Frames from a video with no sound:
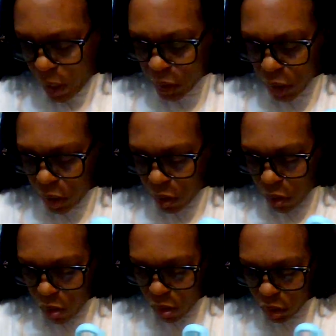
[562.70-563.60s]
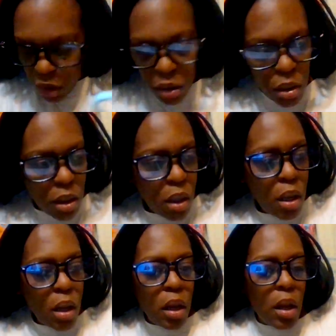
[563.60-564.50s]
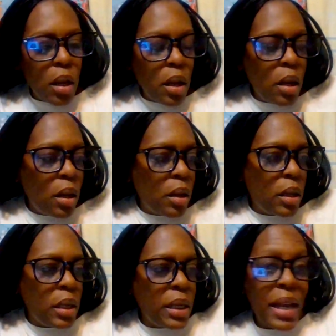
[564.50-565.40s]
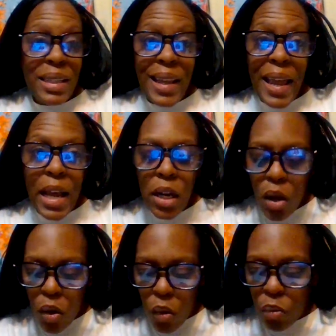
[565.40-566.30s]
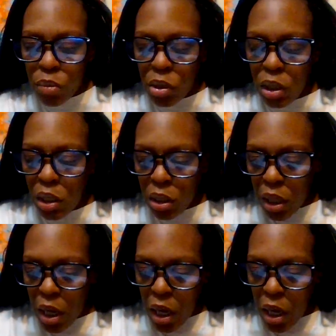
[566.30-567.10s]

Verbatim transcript: us girls yes at home she's